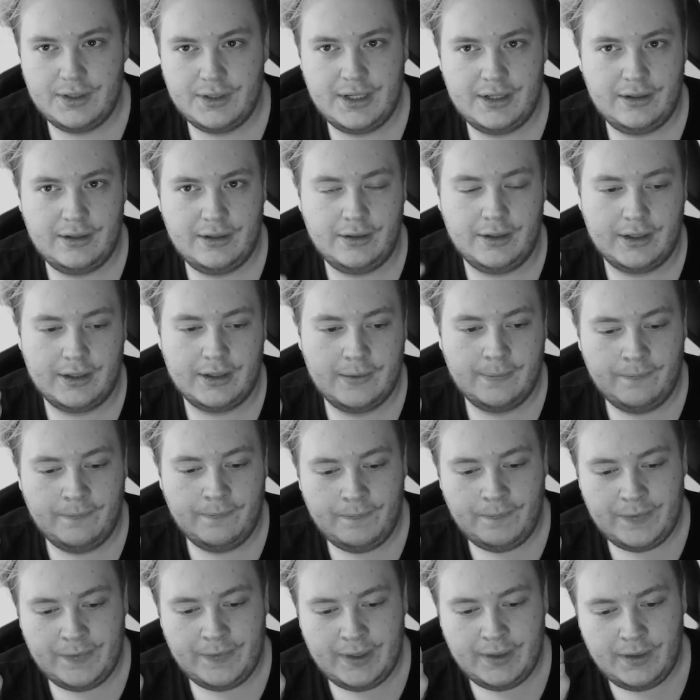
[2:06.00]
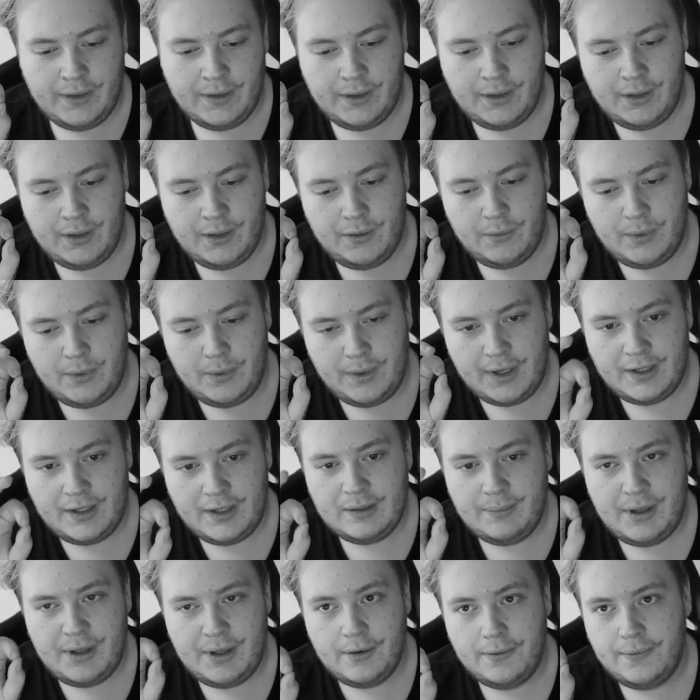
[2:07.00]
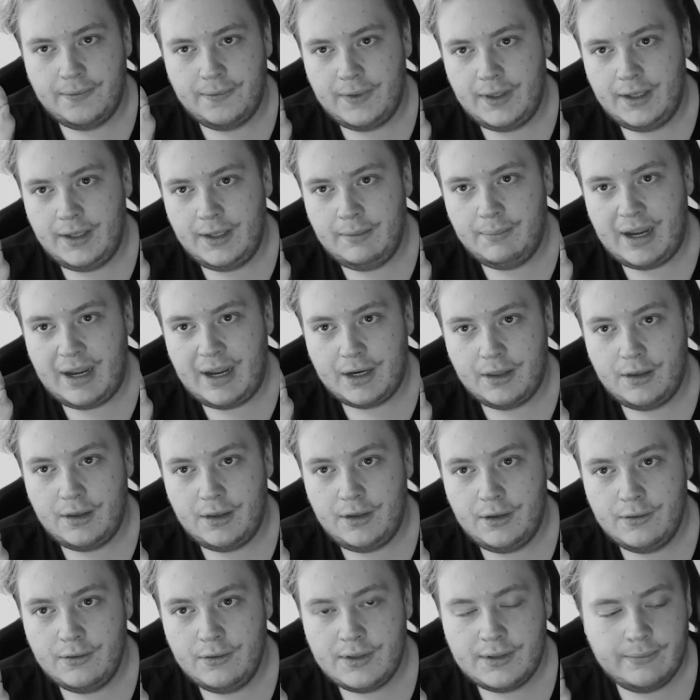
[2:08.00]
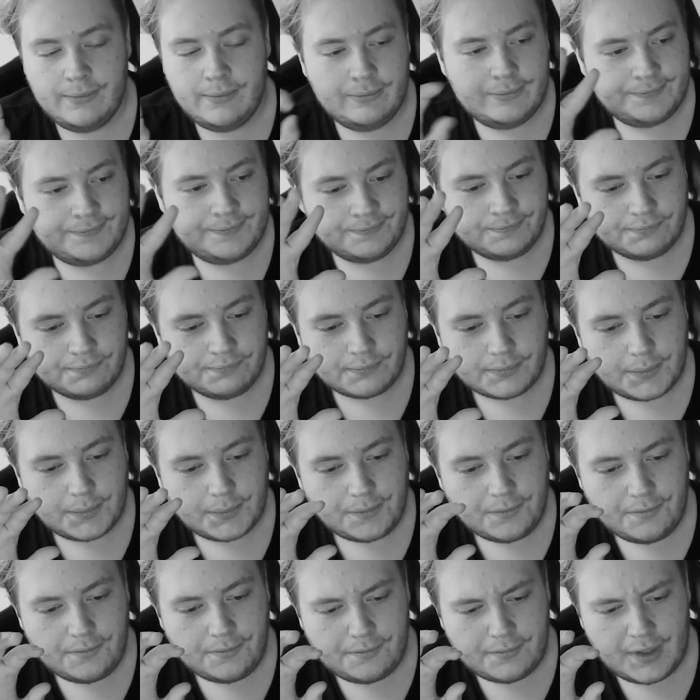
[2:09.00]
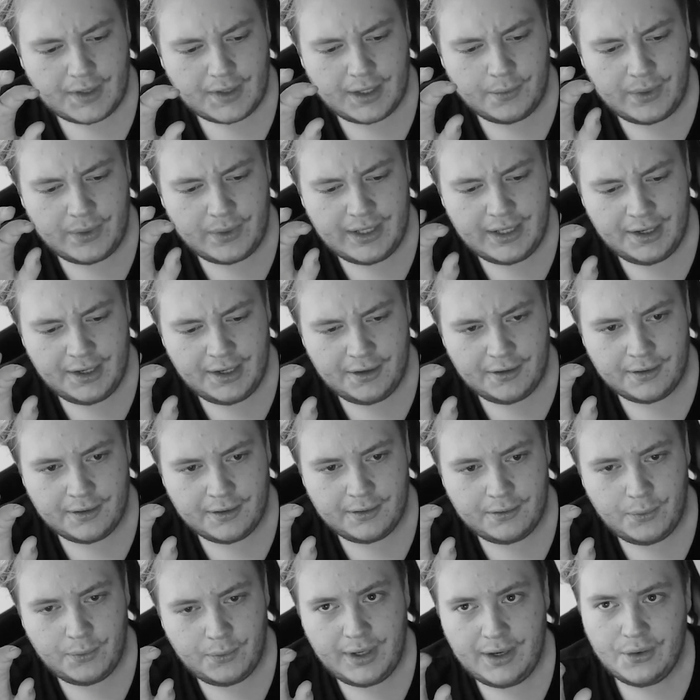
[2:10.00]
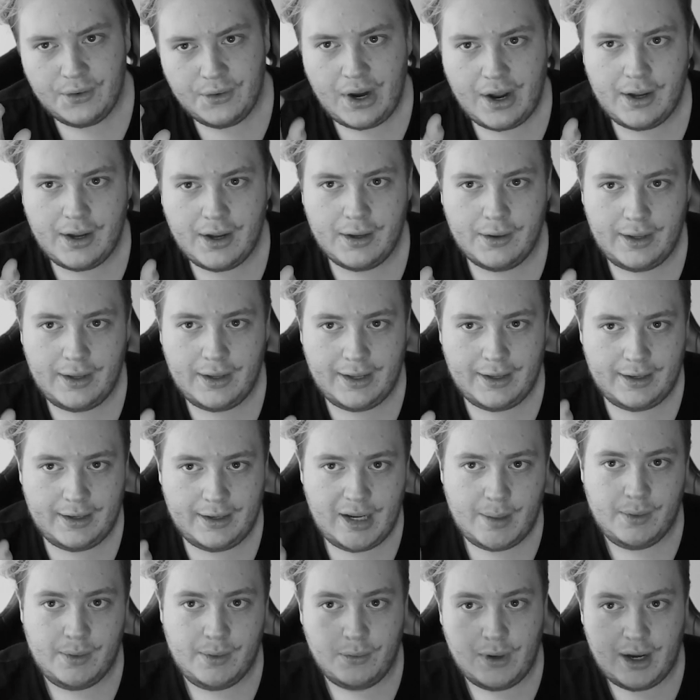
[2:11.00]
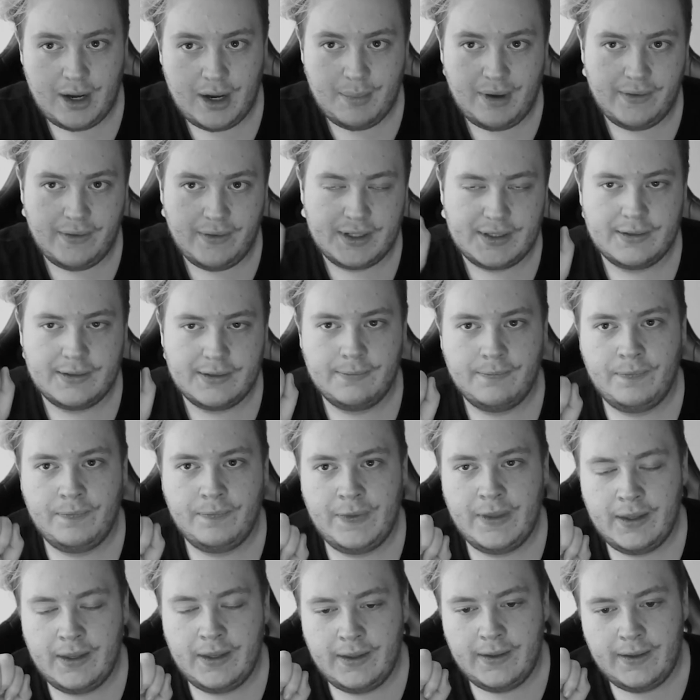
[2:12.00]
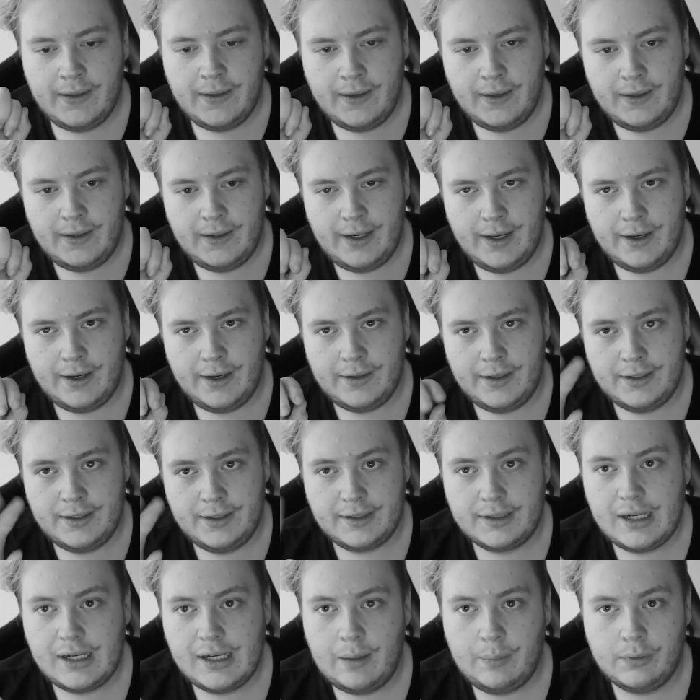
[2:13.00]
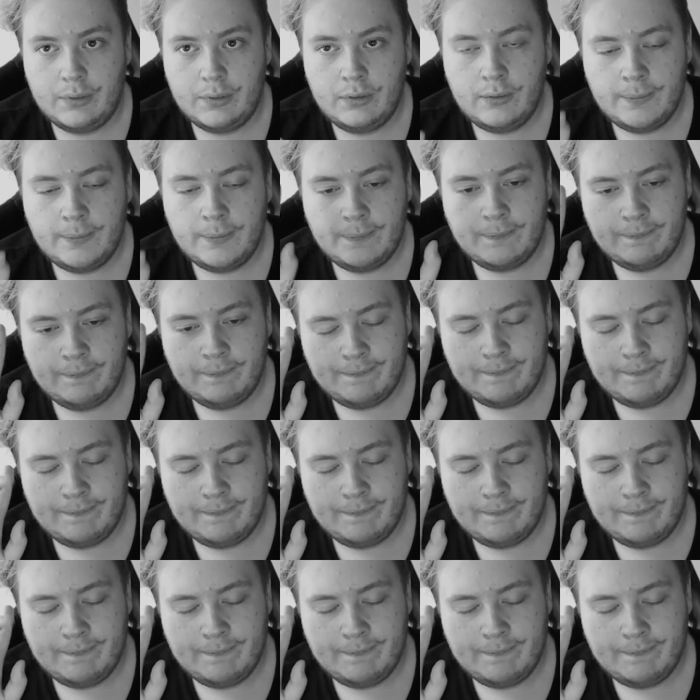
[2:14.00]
on 10 o'clock, we were getting the bed off the back of the ute, and we hear our neighbor right above us. Now, it's a couple.